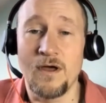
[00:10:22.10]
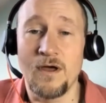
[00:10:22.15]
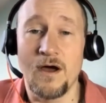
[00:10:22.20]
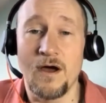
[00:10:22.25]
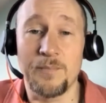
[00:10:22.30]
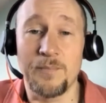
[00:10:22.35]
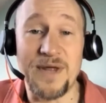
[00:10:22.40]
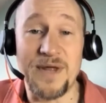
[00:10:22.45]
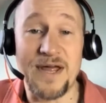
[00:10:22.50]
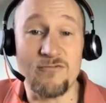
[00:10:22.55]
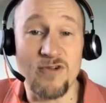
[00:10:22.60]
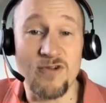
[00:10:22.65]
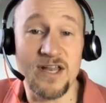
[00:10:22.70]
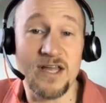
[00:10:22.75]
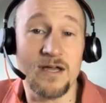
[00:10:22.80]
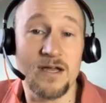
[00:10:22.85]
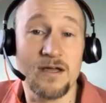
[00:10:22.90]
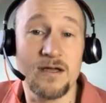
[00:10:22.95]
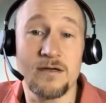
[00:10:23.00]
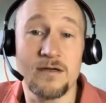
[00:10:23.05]
now
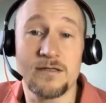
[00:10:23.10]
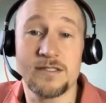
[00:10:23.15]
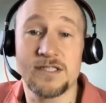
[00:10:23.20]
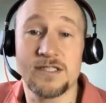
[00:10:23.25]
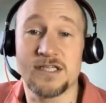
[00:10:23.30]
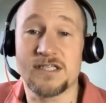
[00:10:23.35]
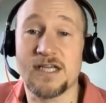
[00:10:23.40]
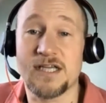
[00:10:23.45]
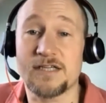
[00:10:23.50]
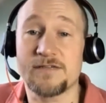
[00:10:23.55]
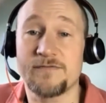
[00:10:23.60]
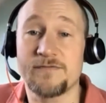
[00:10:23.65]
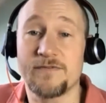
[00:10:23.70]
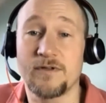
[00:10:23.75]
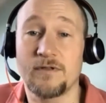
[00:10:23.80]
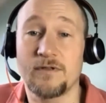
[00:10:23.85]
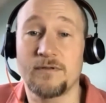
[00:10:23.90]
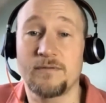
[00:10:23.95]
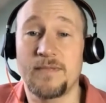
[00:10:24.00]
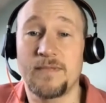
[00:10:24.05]
running a
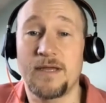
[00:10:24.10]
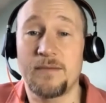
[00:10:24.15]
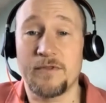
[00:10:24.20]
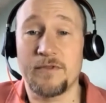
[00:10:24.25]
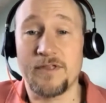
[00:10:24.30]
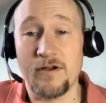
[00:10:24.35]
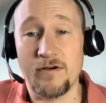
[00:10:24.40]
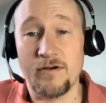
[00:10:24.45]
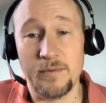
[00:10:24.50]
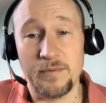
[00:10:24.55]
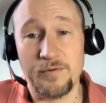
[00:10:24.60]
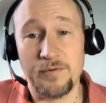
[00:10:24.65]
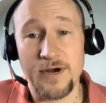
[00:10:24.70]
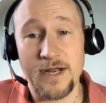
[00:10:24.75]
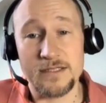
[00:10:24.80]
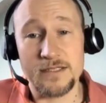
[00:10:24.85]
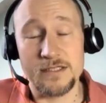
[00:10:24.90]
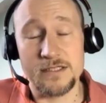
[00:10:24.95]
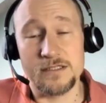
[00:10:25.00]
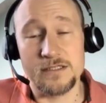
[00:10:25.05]
successful hypnotherapy
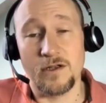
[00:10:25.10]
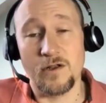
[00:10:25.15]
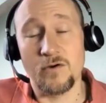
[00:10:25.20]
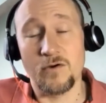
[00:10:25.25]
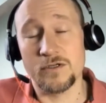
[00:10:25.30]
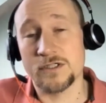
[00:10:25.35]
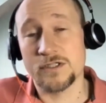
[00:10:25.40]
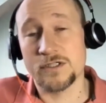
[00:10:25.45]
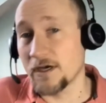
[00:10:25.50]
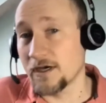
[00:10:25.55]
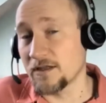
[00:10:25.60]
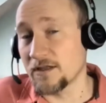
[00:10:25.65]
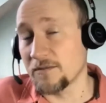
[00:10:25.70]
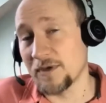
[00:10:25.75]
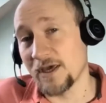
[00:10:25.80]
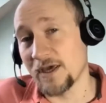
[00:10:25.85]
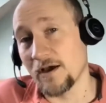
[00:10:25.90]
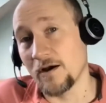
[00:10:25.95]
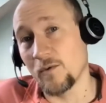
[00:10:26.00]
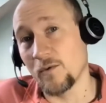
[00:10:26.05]
practice alongside the
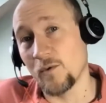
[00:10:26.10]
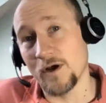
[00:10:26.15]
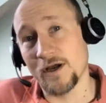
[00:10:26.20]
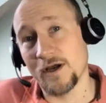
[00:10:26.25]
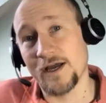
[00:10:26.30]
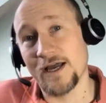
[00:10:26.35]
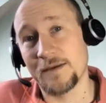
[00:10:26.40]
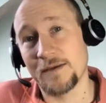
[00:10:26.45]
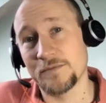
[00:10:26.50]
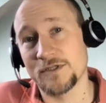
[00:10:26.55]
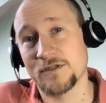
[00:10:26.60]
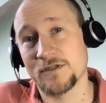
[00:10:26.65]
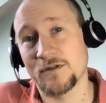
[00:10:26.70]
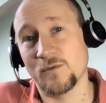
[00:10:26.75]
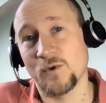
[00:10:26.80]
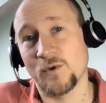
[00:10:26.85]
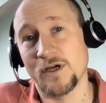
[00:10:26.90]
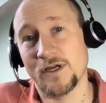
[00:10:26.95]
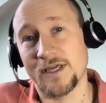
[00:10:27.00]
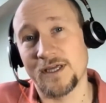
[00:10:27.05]
PR work. I am still
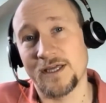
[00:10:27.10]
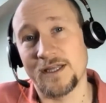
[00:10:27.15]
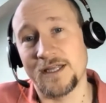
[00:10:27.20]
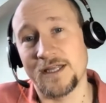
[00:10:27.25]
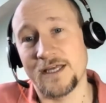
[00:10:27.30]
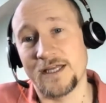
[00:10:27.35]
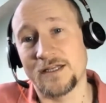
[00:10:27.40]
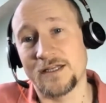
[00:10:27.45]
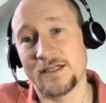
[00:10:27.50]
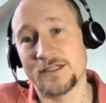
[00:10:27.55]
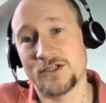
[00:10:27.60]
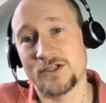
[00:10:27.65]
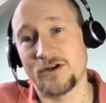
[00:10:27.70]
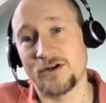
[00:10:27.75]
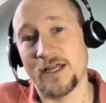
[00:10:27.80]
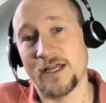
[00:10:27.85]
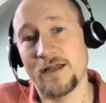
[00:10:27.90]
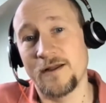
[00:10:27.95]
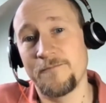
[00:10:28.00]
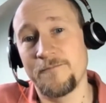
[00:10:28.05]
working in the
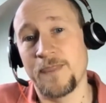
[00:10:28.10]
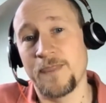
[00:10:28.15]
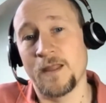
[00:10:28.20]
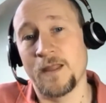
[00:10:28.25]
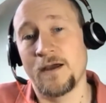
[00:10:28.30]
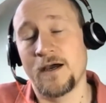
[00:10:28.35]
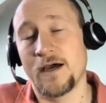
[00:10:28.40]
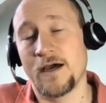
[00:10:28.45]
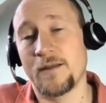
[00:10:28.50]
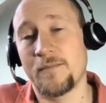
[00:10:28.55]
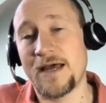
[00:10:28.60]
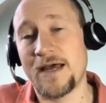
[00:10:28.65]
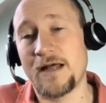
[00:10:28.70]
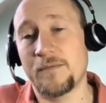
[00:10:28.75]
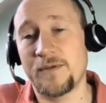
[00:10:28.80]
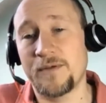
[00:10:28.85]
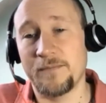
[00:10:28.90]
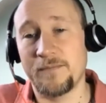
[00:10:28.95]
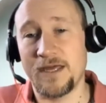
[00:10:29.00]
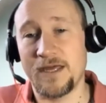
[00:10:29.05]
industry, and I'm
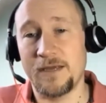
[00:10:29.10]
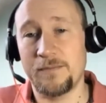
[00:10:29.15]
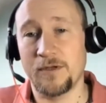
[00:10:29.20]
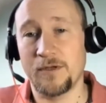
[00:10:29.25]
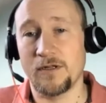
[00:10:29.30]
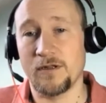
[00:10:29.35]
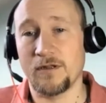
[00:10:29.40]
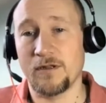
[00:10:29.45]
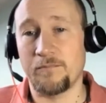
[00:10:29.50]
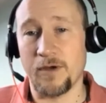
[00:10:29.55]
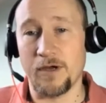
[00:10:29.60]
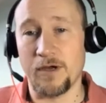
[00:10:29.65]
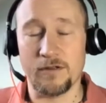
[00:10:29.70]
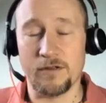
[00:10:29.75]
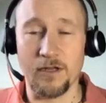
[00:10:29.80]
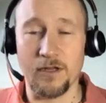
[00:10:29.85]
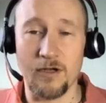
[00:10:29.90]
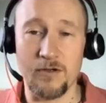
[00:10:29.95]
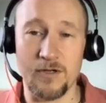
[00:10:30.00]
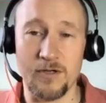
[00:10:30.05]
helping people
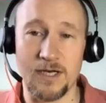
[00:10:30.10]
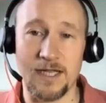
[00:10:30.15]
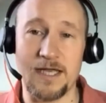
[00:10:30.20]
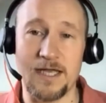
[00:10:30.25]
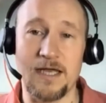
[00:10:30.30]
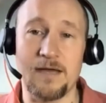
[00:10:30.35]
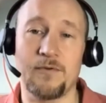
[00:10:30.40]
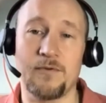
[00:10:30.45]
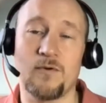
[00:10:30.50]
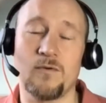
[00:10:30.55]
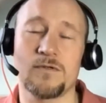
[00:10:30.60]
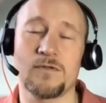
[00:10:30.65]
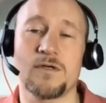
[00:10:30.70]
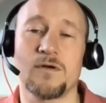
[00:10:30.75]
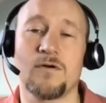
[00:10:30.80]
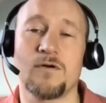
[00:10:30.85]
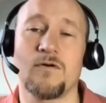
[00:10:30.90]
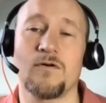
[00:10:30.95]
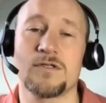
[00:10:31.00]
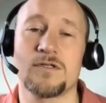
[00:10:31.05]
both locally here but also
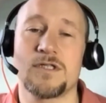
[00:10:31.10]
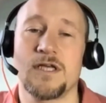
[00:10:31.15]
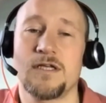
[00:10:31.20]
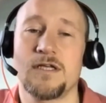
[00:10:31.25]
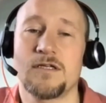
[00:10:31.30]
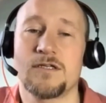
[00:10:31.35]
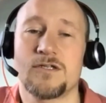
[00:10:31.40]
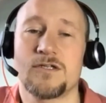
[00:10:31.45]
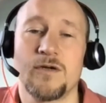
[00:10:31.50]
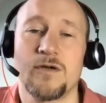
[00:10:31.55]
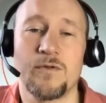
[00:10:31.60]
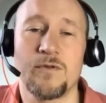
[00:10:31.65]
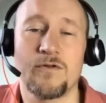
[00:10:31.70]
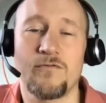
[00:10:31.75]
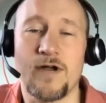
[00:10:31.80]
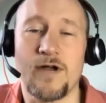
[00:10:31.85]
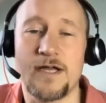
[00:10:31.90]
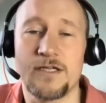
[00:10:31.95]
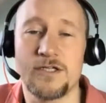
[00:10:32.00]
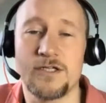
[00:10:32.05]
across the industry with a
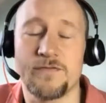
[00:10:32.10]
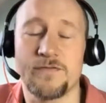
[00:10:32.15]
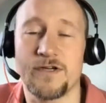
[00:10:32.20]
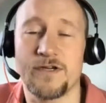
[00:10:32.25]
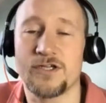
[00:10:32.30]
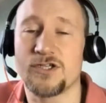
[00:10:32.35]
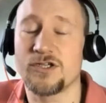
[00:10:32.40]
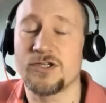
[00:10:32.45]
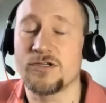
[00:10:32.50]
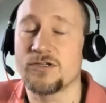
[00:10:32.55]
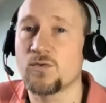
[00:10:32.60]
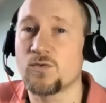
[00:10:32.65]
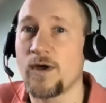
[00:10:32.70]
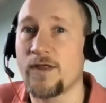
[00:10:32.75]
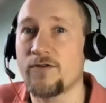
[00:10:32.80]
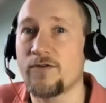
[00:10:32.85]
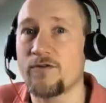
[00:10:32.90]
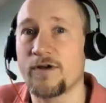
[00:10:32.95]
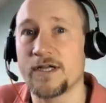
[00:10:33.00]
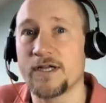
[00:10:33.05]
range of issues,
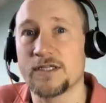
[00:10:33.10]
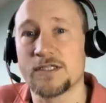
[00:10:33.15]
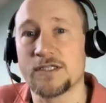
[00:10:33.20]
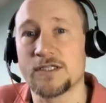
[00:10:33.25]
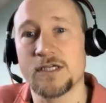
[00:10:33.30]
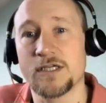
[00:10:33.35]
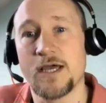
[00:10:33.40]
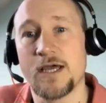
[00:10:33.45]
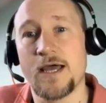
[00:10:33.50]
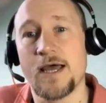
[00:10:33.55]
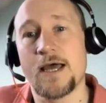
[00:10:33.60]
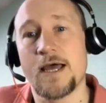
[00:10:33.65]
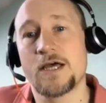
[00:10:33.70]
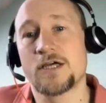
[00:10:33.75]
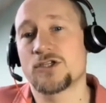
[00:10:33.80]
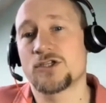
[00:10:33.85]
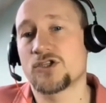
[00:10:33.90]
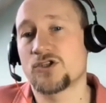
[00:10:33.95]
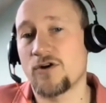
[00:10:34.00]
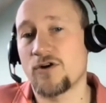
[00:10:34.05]
whether it's
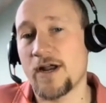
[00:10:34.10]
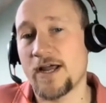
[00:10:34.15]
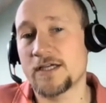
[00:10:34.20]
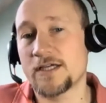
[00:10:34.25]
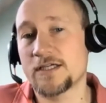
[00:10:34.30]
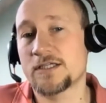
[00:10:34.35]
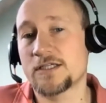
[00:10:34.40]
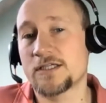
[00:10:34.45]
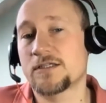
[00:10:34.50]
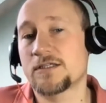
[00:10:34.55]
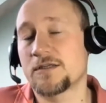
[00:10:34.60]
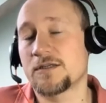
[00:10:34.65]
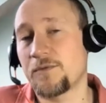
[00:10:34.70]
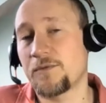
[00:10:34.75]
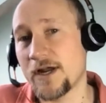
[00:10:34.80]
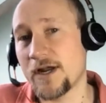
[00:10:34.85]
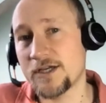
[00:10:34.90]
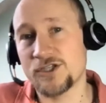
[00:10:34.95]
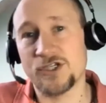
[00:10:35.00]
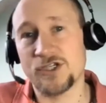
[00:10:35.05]
stress,
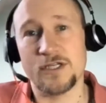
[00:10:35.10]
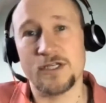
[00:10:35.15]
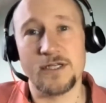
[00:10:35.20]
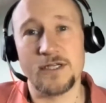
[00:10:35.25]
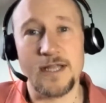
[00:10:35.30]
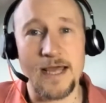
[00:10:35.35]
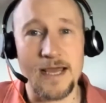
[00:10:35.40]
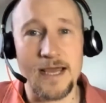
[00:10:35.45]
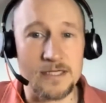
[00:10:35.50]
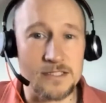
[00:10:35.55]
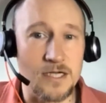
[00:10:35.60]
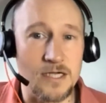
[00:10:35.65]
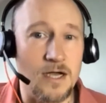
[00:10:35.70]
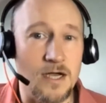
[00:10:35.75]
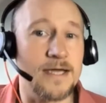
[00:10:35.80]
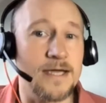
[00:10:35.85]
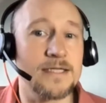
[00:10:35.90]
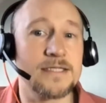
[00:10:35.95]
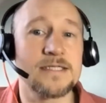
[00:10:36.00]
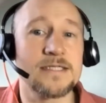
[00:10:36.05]
depression,
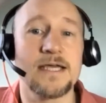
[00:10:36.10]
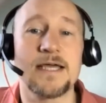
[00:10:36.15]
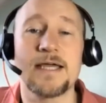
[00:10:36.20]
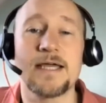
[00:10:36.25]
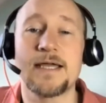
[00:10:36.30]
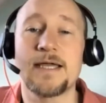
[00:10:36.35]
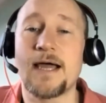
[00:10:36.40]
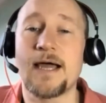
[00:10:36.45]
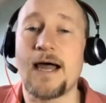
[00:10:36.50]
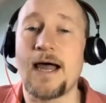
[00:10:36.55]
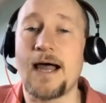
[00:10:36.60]
anxiety.